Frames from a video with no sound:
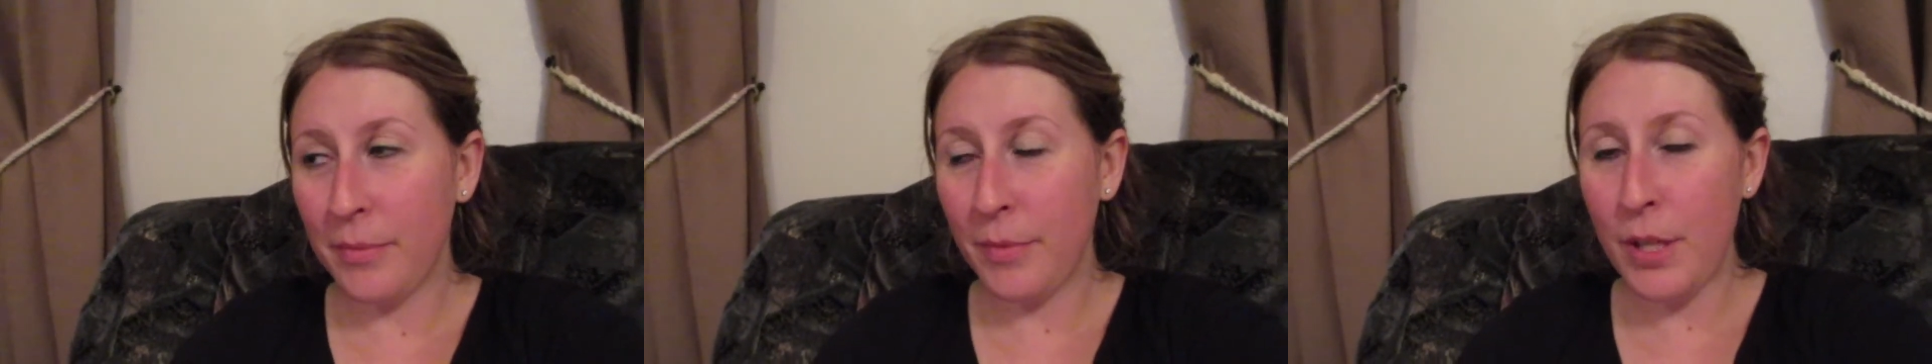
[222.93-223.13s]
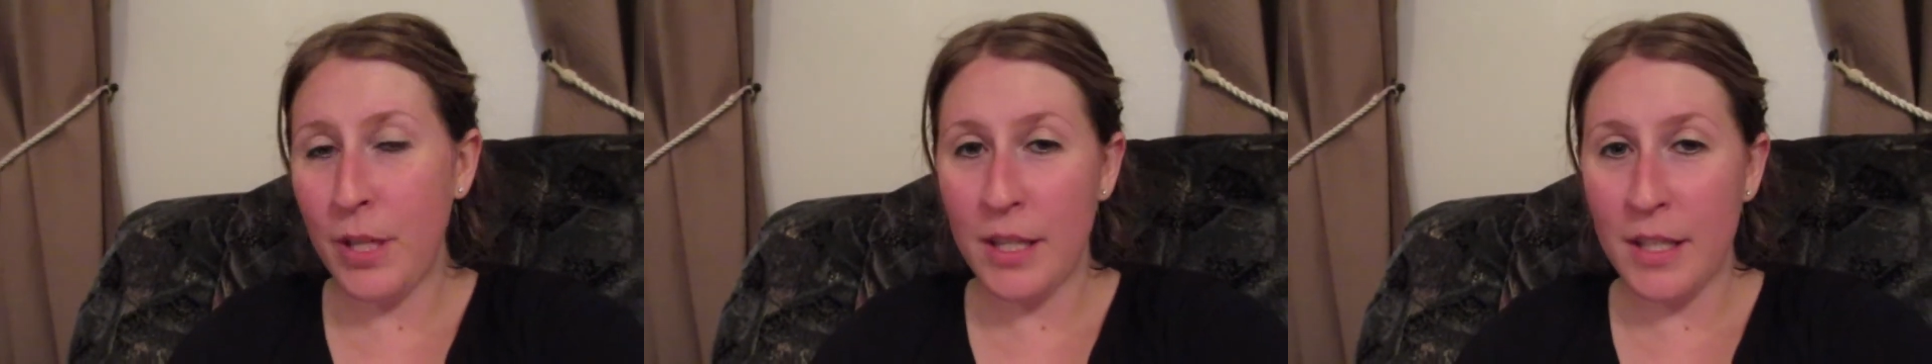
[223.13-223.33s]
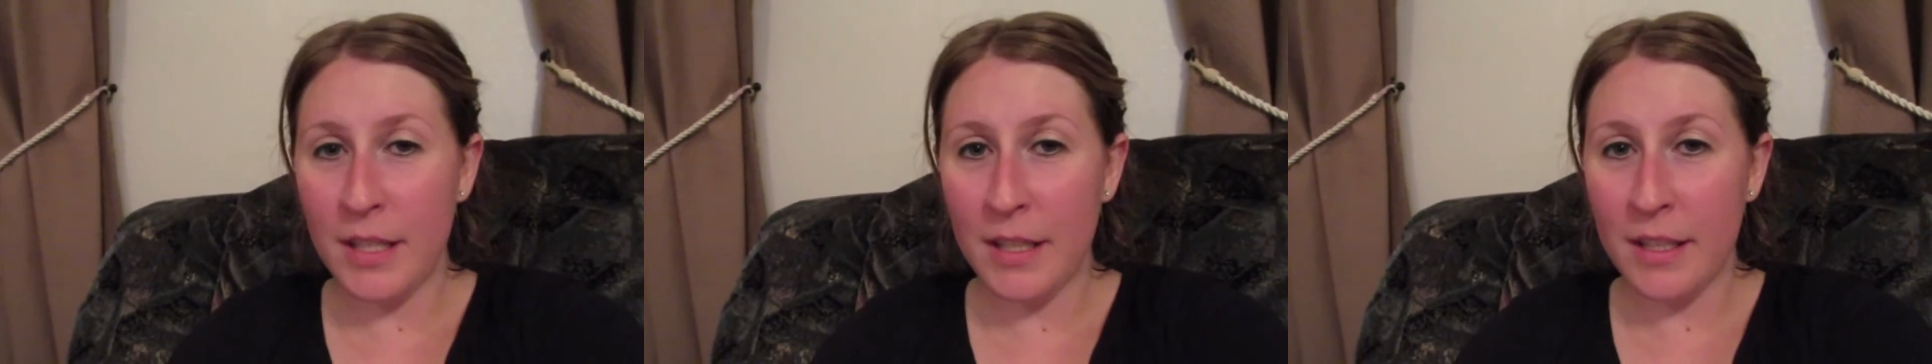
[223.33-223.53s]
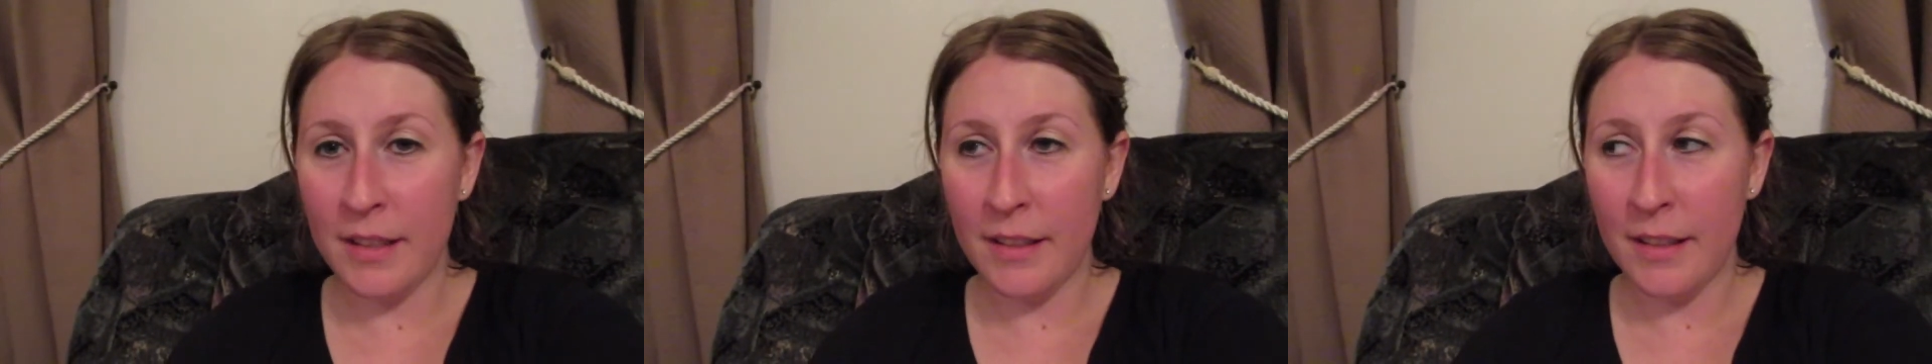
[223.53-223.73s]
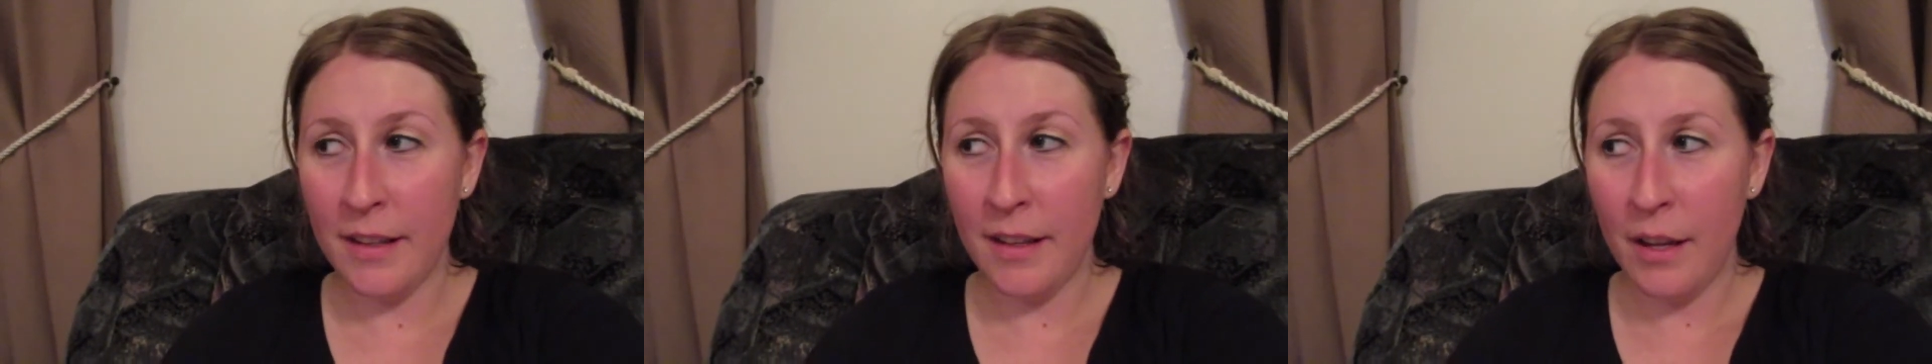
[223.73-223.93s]
Where are you out of
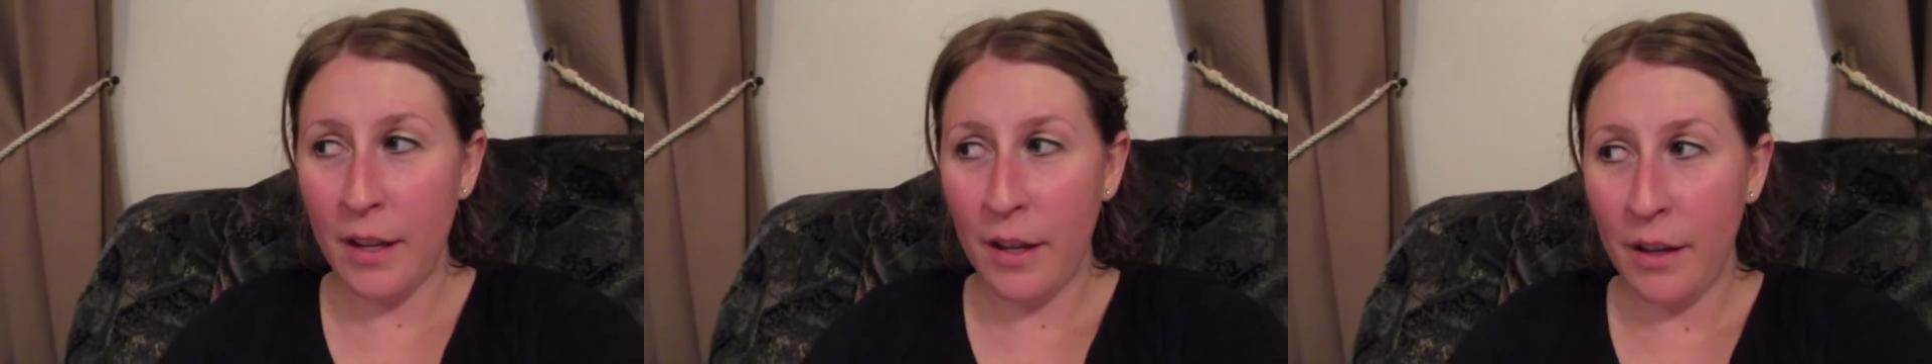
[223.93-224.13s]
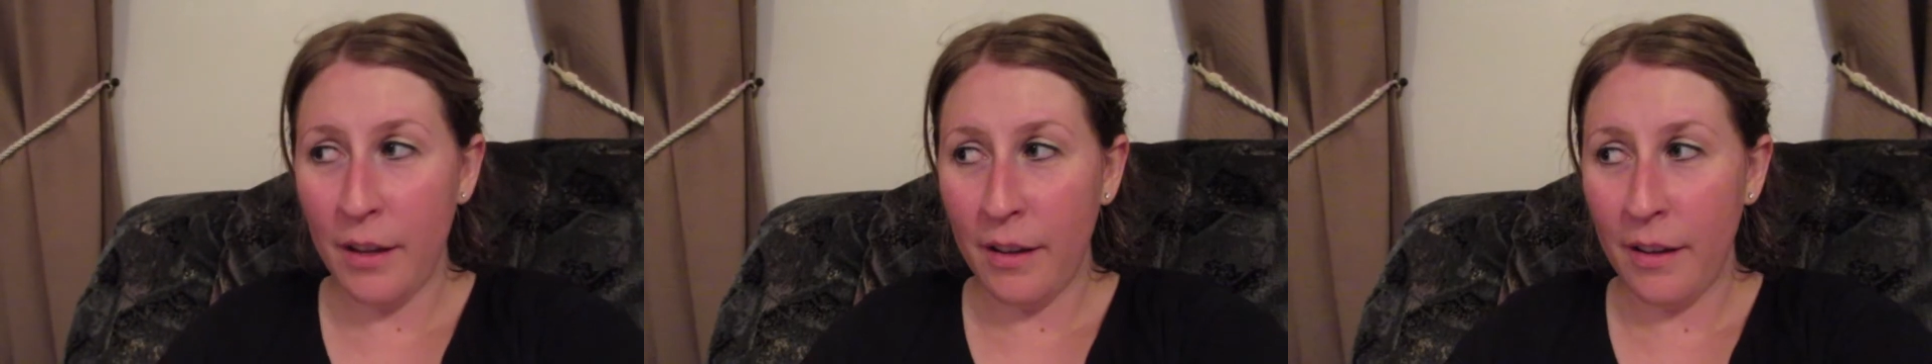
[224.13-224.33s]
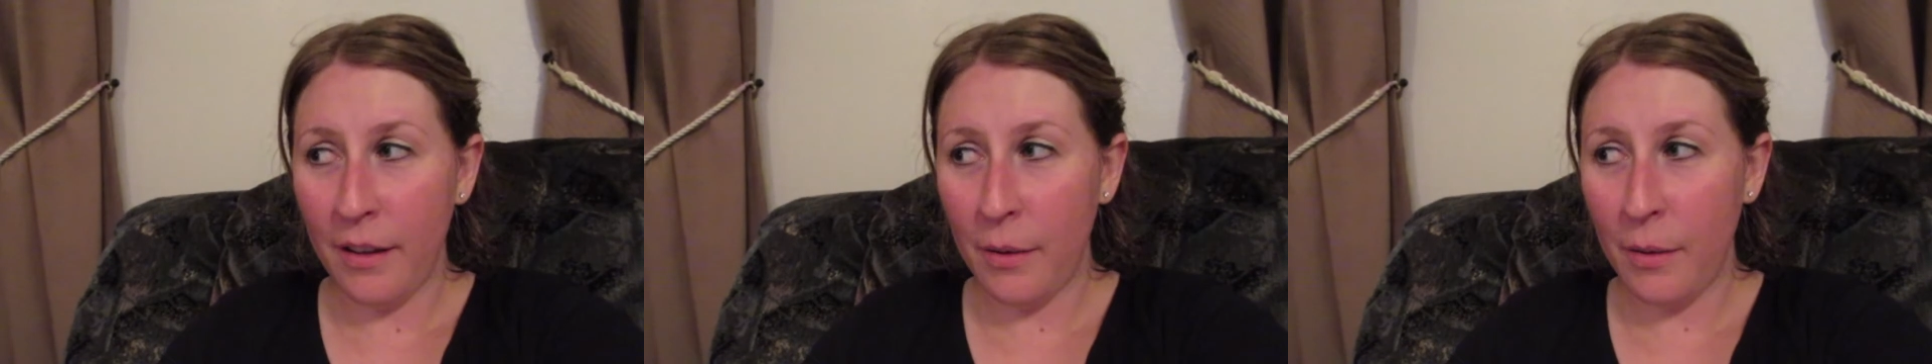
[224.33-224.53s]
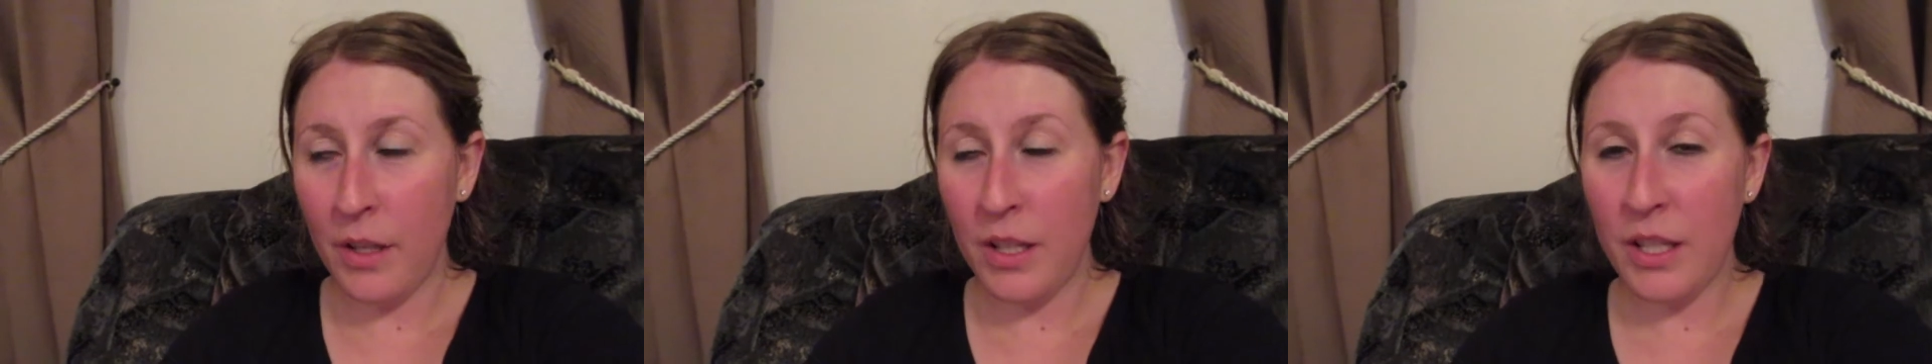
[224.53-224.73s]
bed? Well,